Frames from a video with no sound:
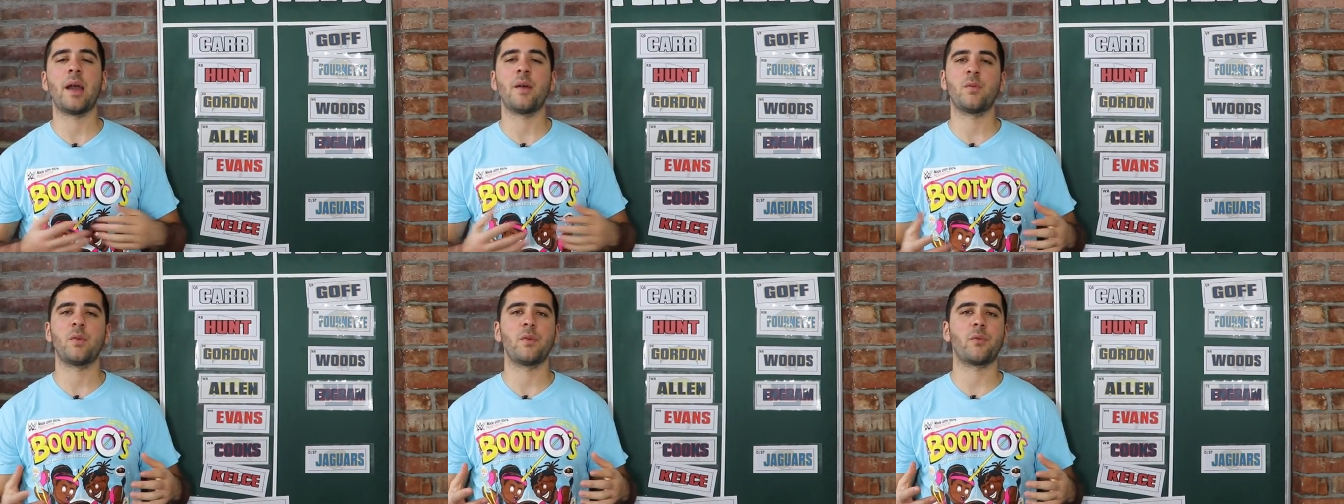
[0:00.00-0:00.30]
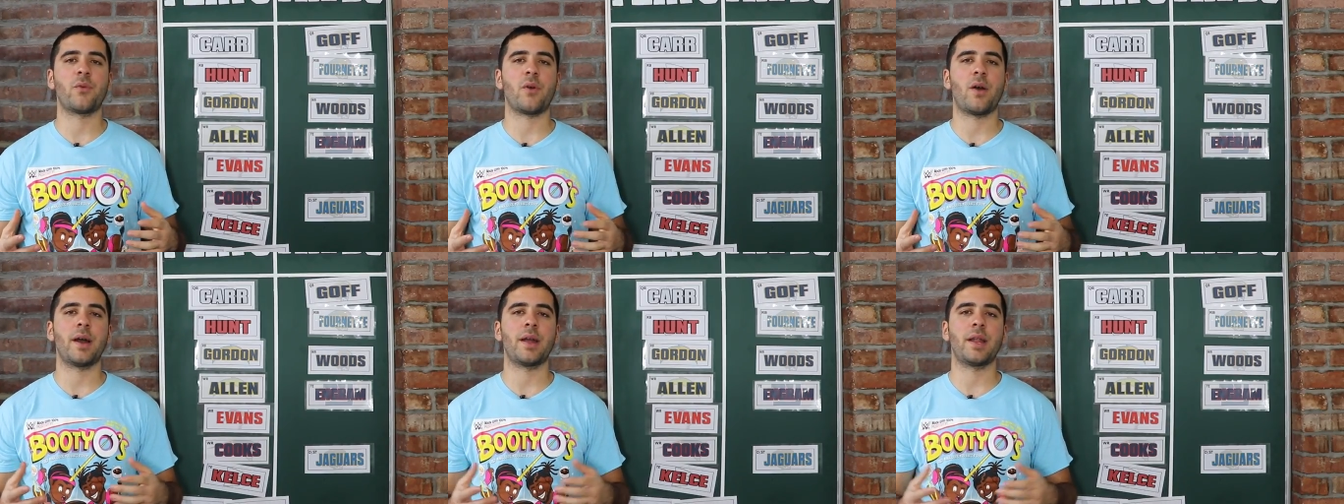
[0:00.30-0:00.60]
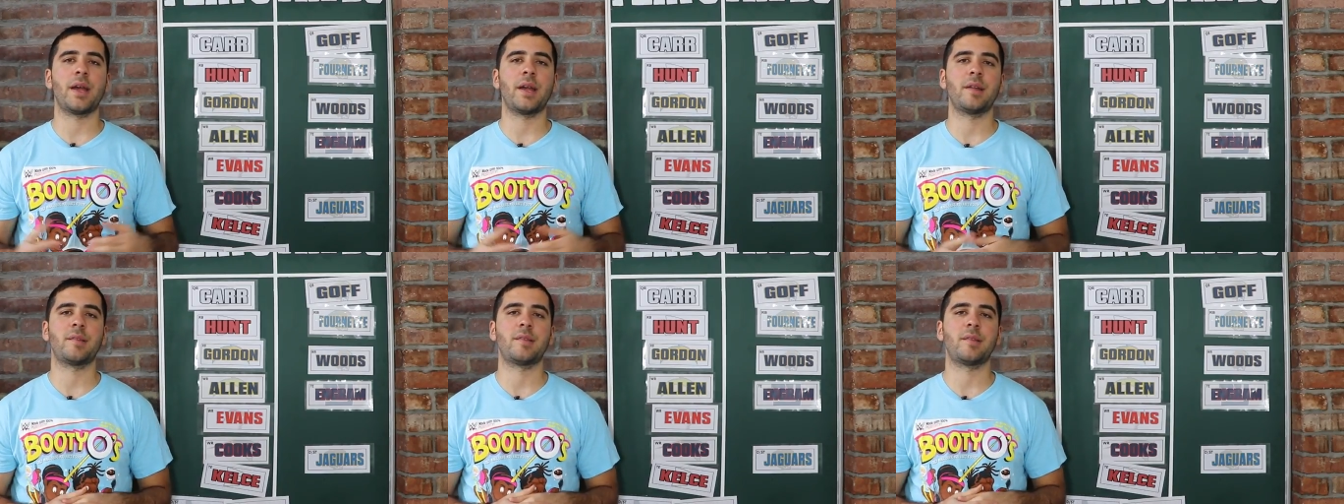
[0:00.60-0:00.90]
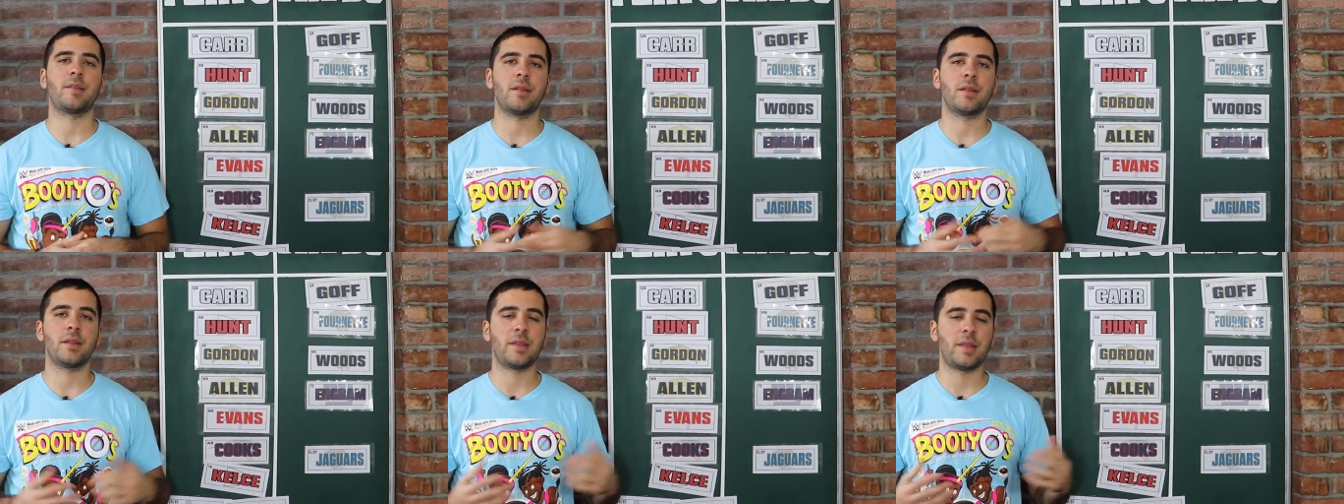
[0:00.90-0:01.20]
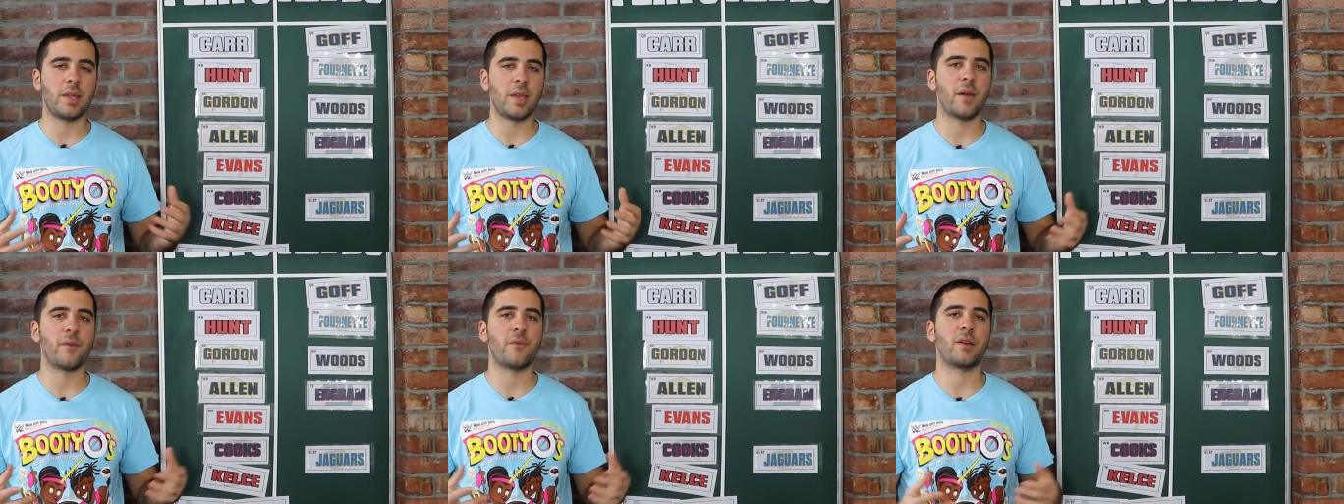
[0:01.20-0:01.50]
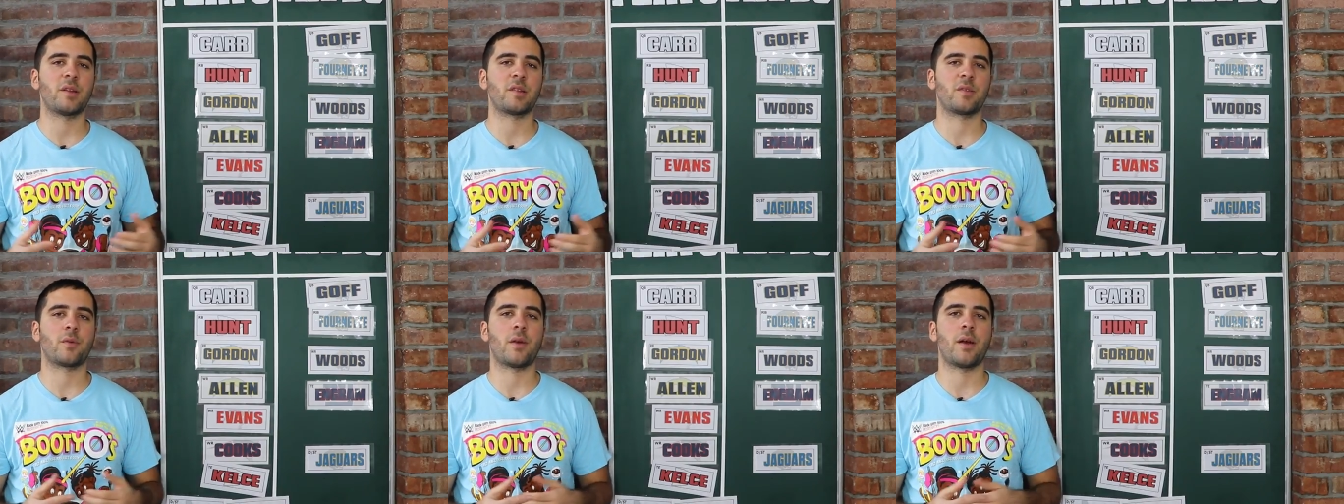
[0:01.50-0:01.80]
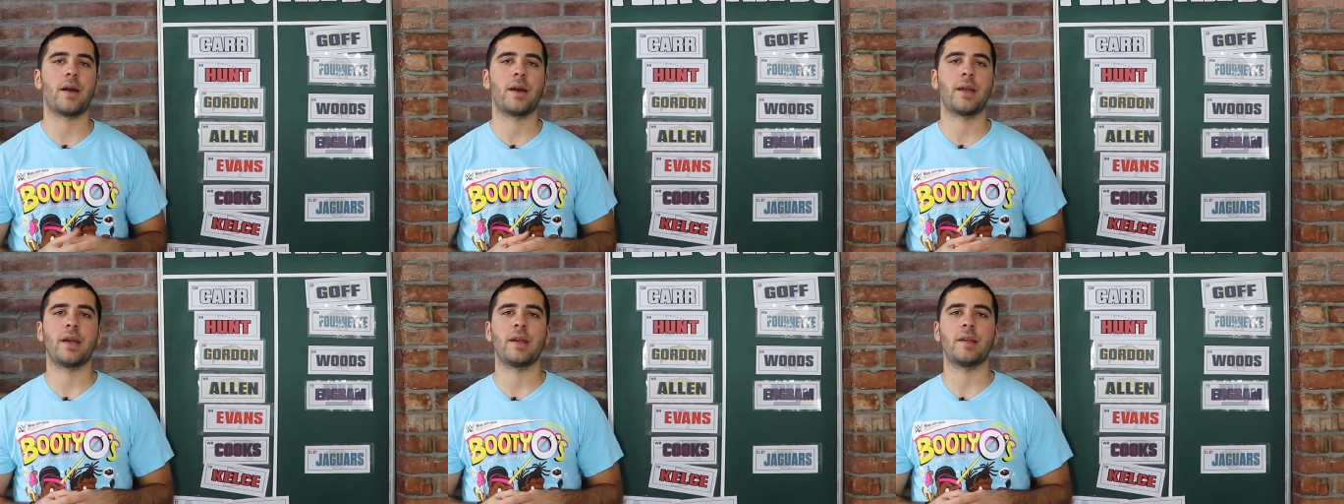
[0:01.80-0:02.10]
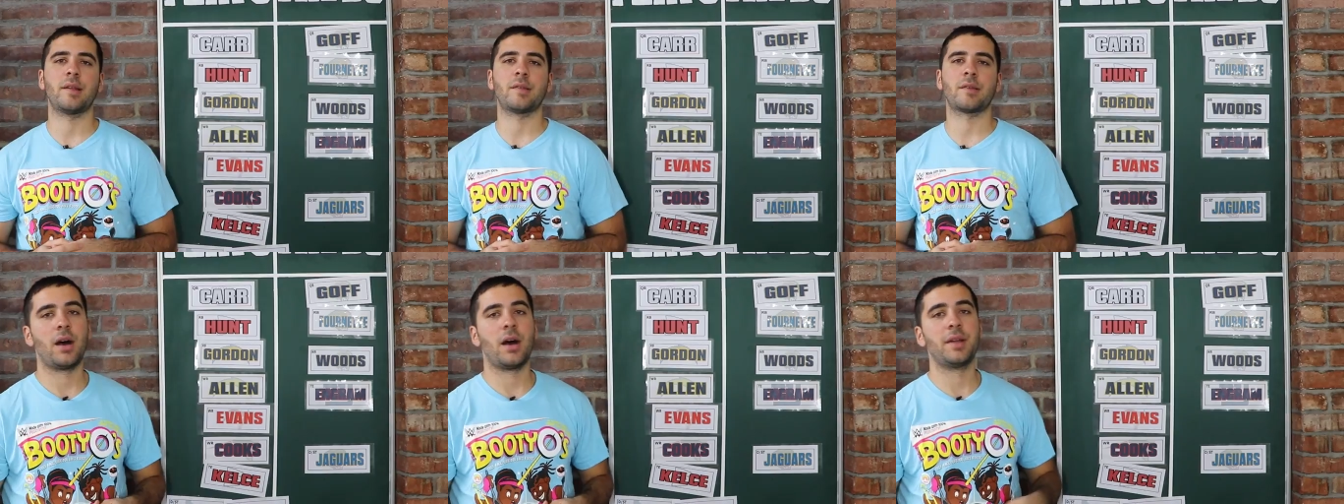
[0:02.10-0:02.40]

every Fridays, DFS Fridays.